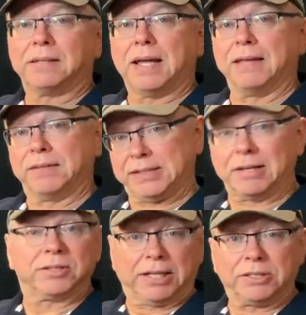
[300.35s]
and the
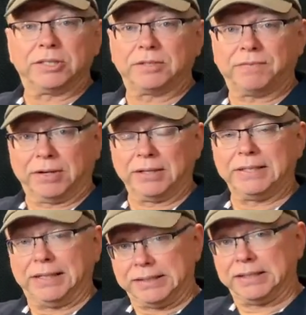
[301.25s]
soundstage is fairly
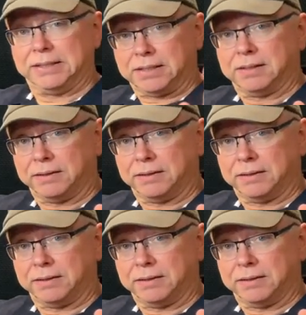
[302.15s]
decent,